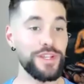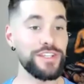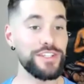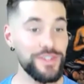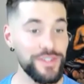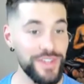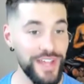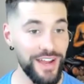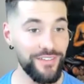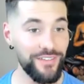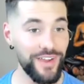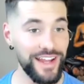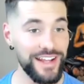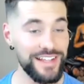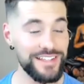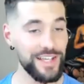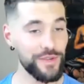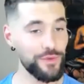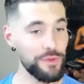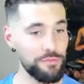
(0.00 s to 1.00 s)
do that, right?
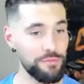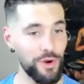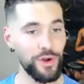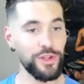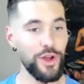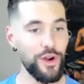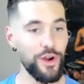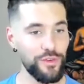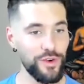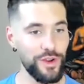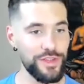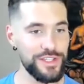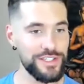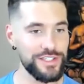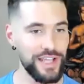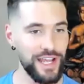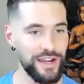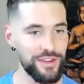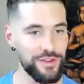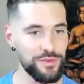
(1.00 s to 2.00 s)
It's like we pull over on the
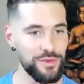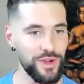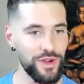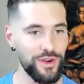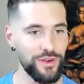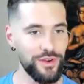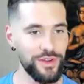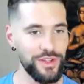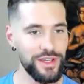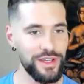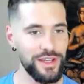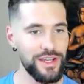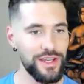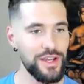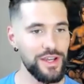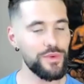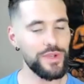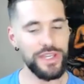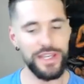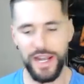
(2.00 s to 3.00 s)
side oh. of the oh. road.
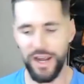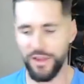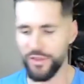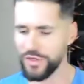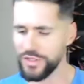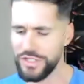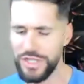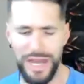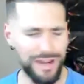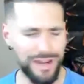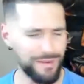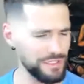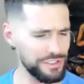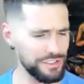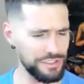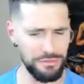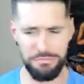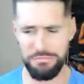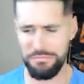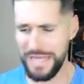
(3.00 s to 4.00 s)
We get out. There's got to be
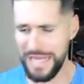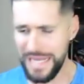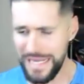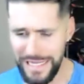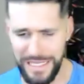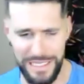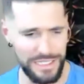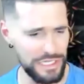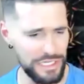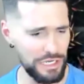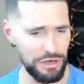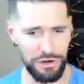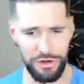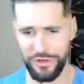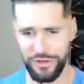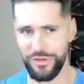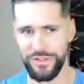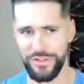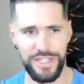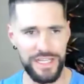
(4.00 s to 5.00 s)
some meaning in here, and
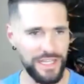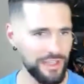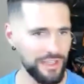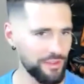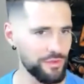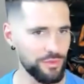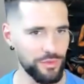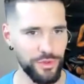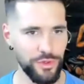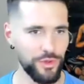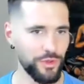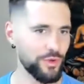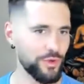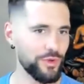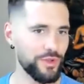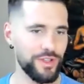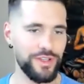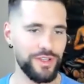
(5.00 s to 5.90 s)
you're digging through. And